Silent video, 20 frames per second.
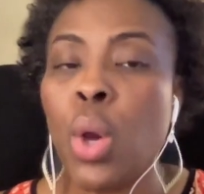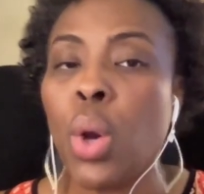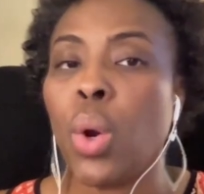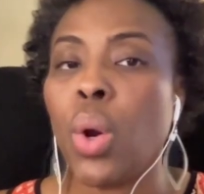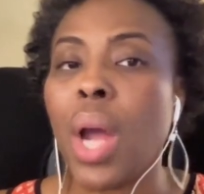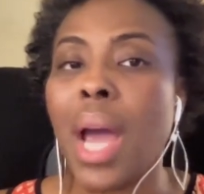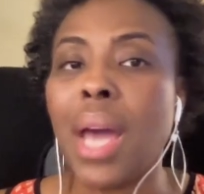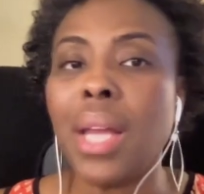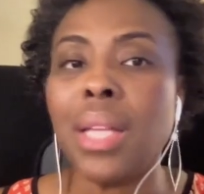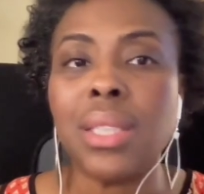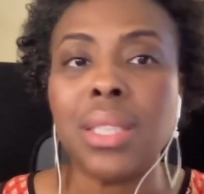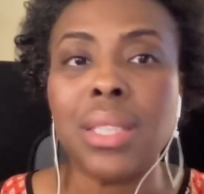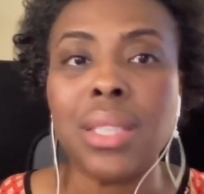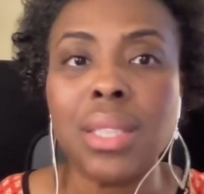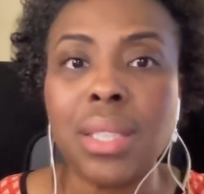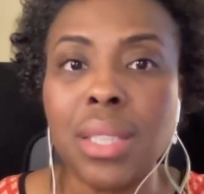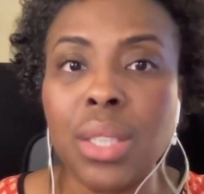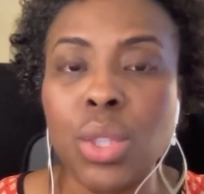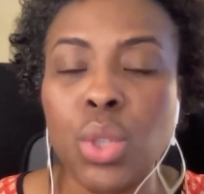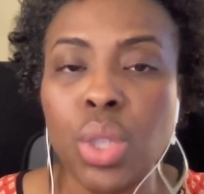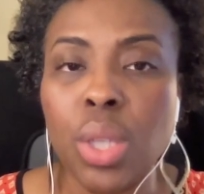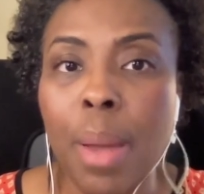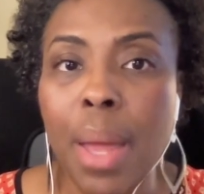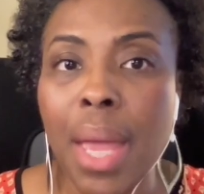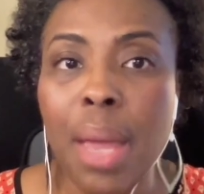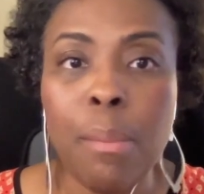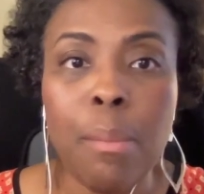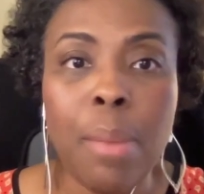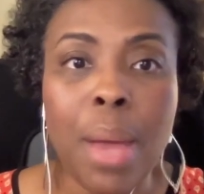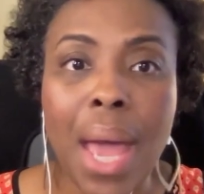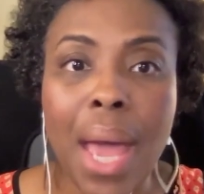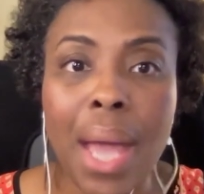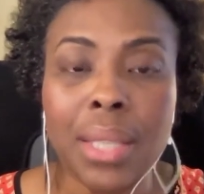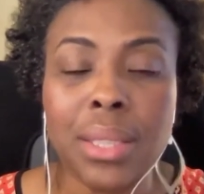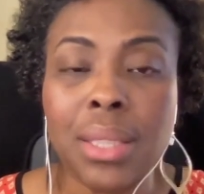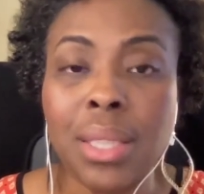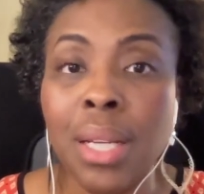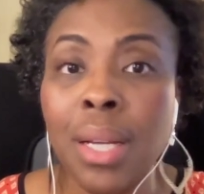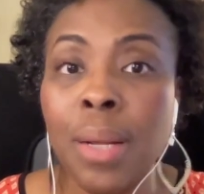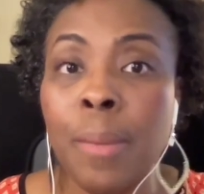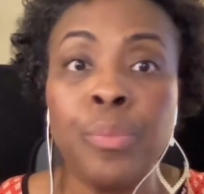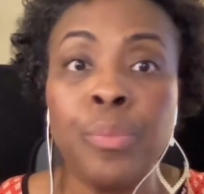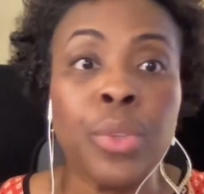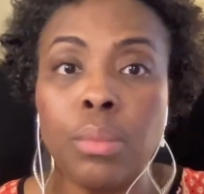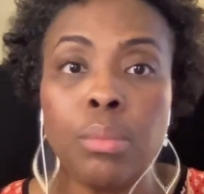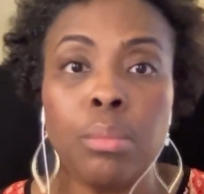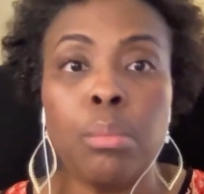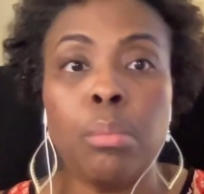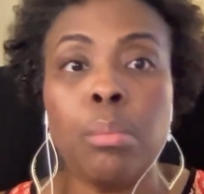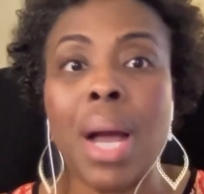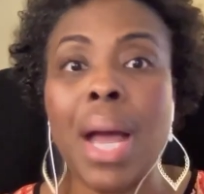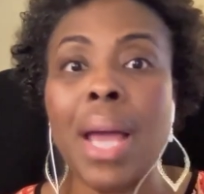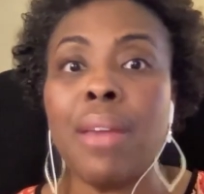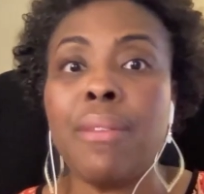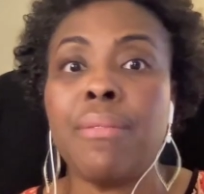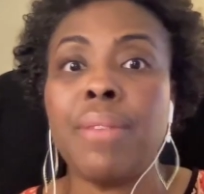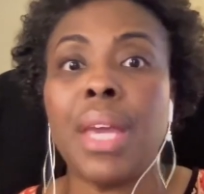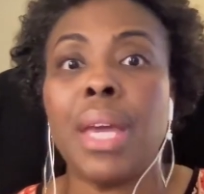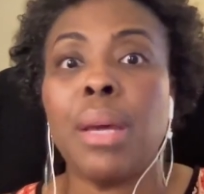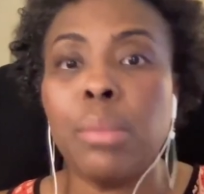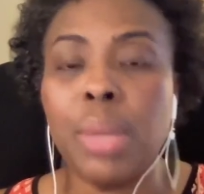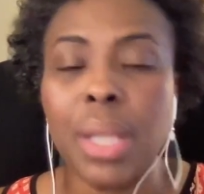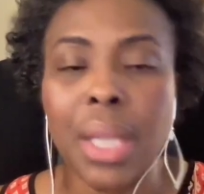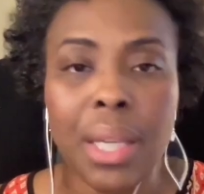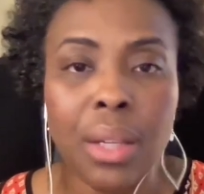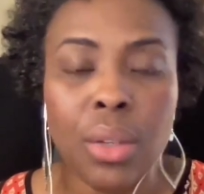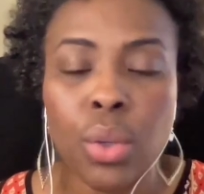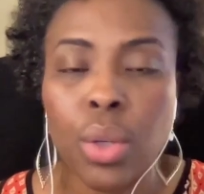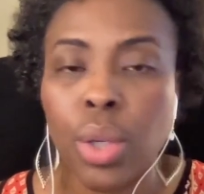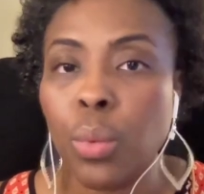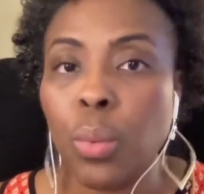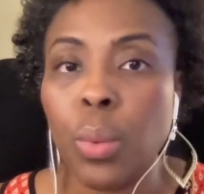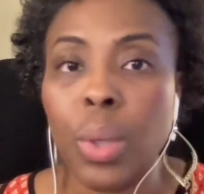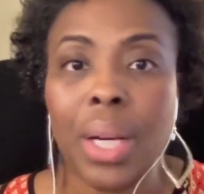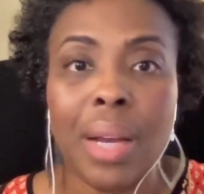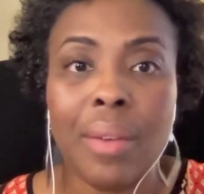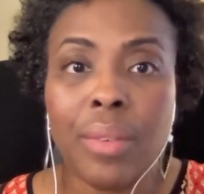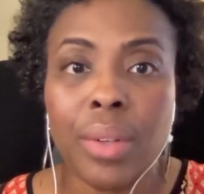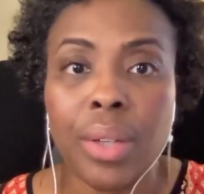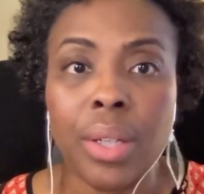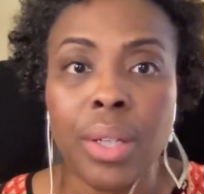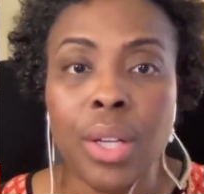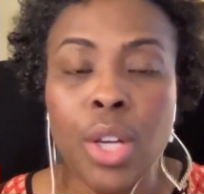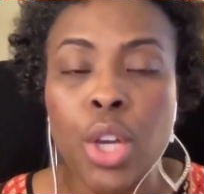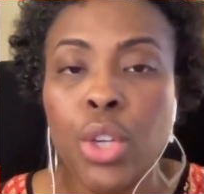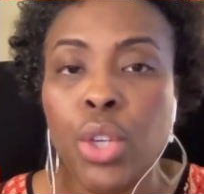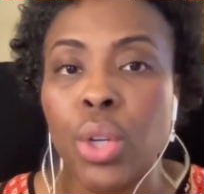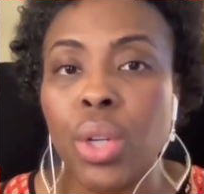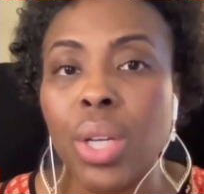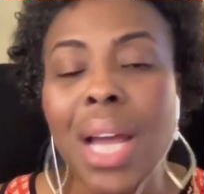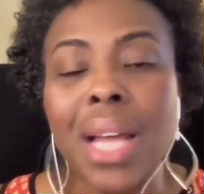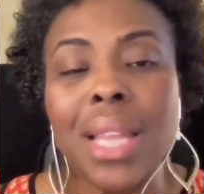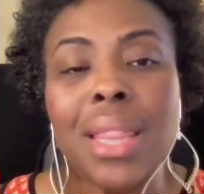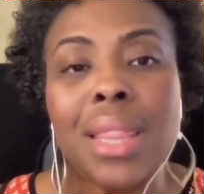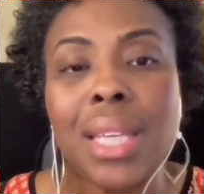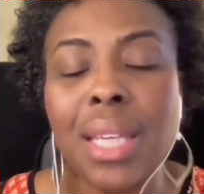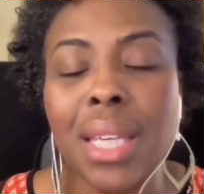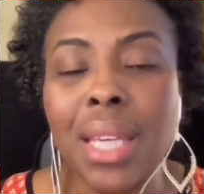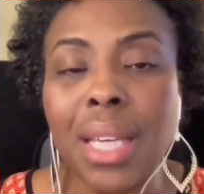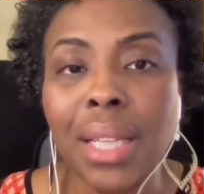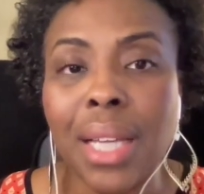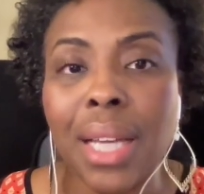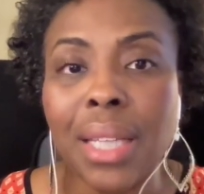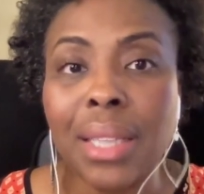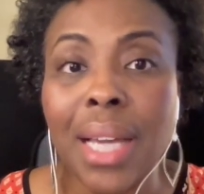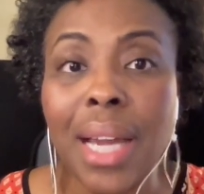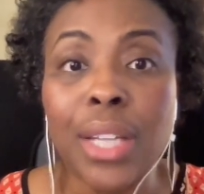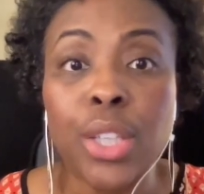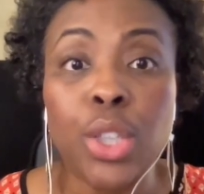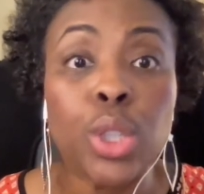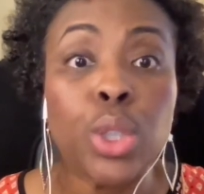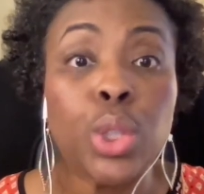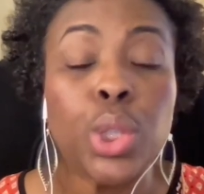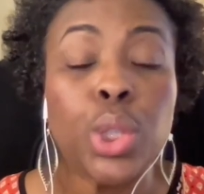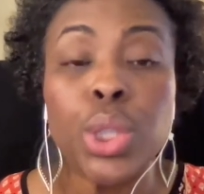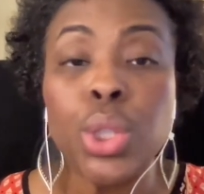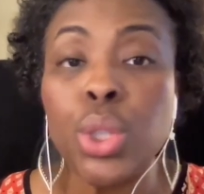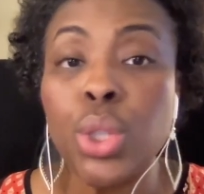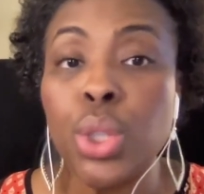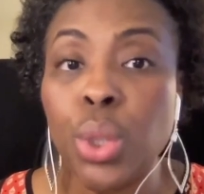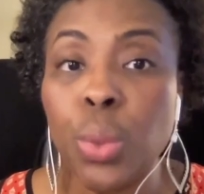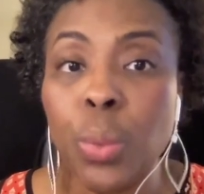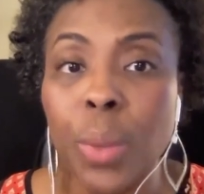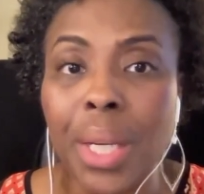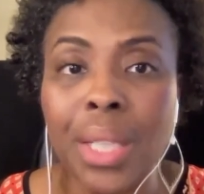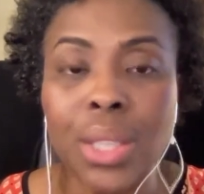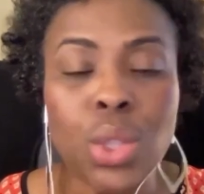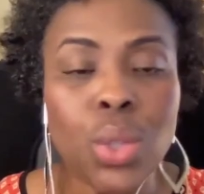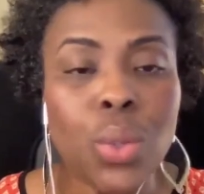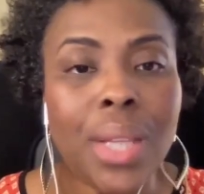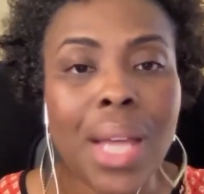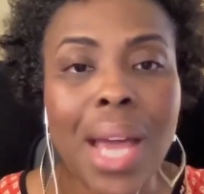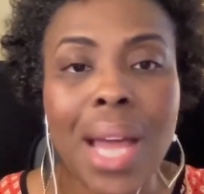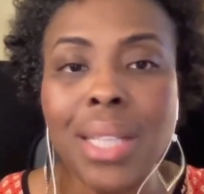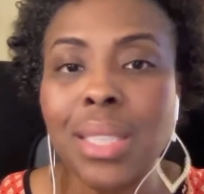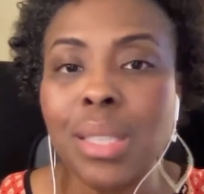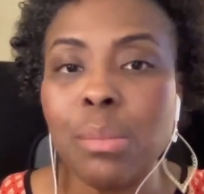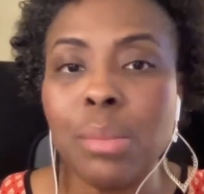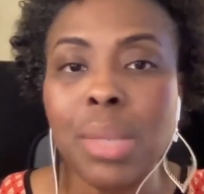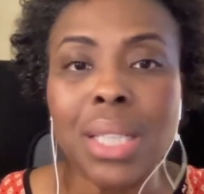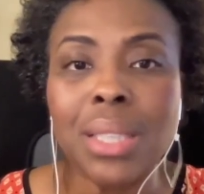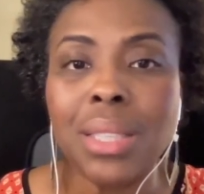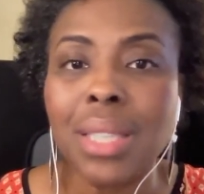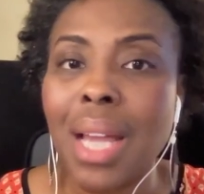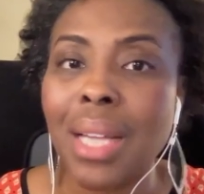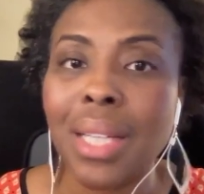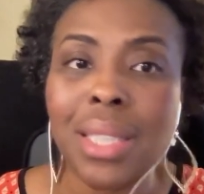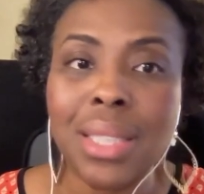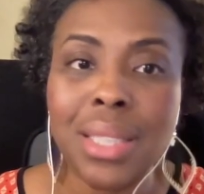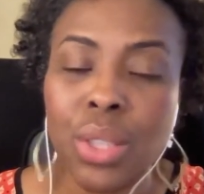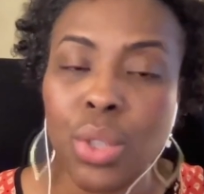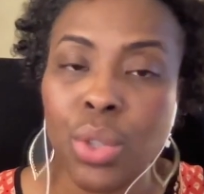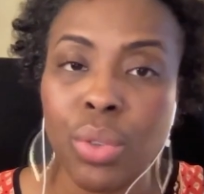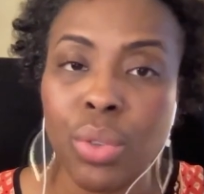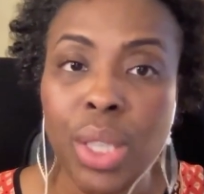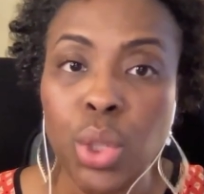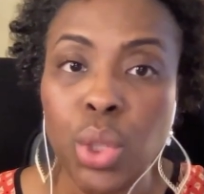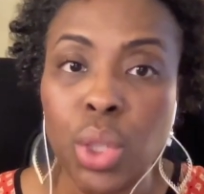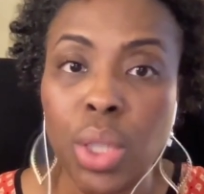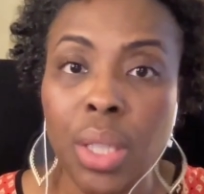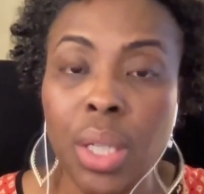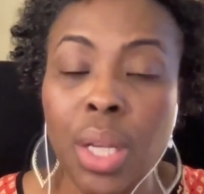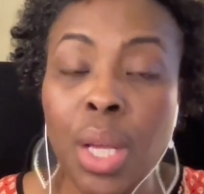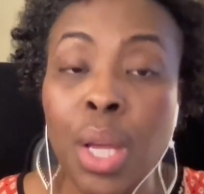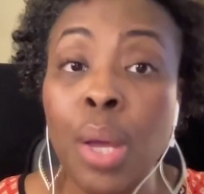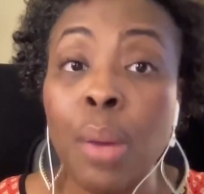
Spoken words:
Or how does this decision impact my family or whatever? You're not thinking like that. You're just doing. So that to me is not consideration.